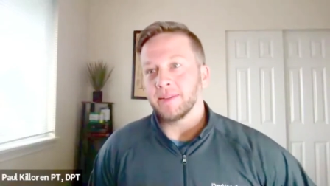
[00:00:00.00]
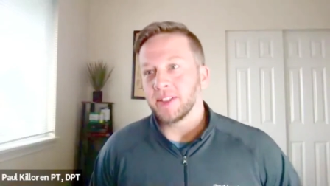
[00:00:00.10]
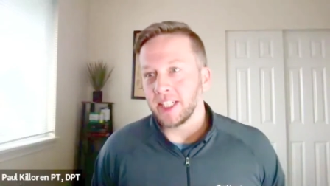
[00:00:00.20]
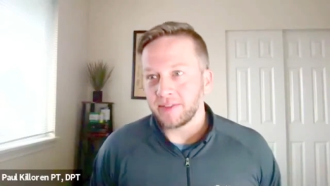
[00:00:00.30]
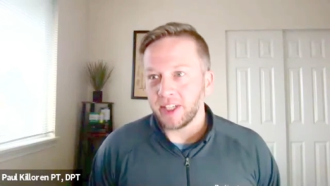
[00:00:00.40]

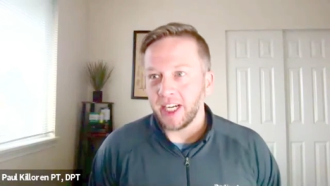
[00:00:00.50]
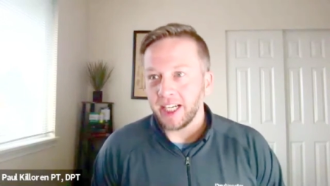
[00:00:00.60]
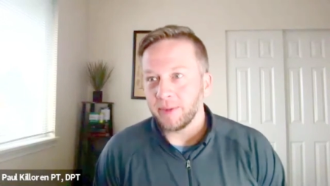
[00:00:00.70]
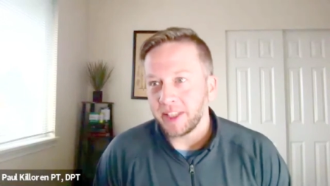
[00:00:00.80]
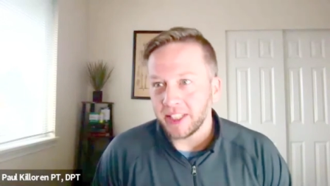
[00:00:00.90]
Thanks for
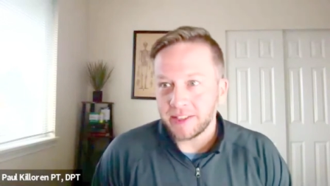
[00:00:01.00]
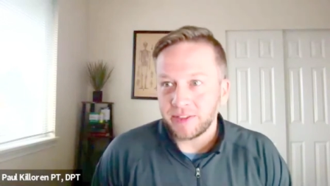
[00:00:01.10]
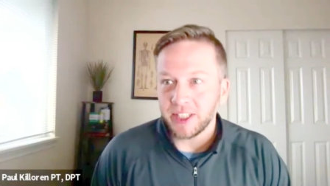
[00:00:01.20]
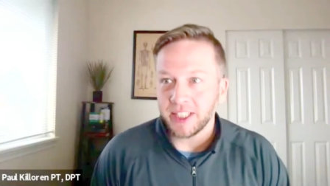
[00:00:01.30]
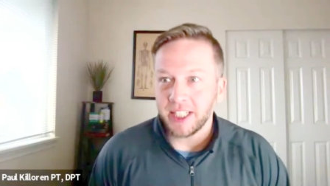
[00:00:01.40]
hanging with us
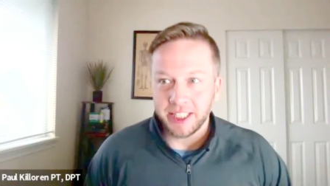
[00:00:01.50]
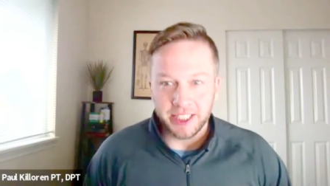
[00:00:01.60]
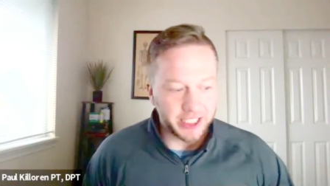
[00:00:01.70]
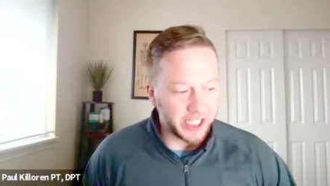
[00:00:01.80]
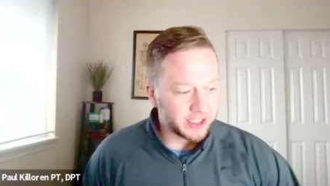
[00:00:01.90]
for a, a
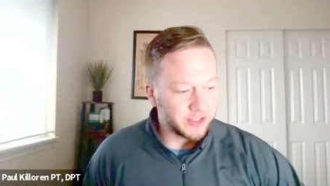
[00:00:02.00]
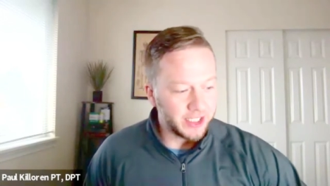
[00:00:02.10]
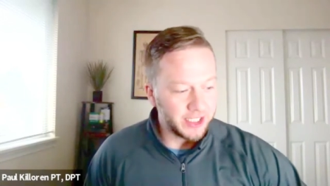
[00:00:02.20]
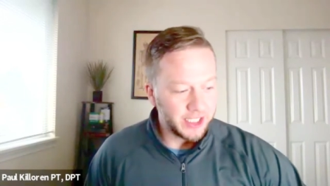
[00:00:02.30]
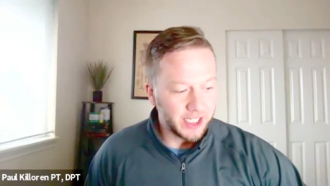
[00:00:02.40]
little
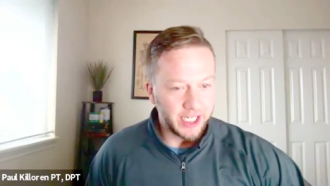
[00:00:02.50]
extra.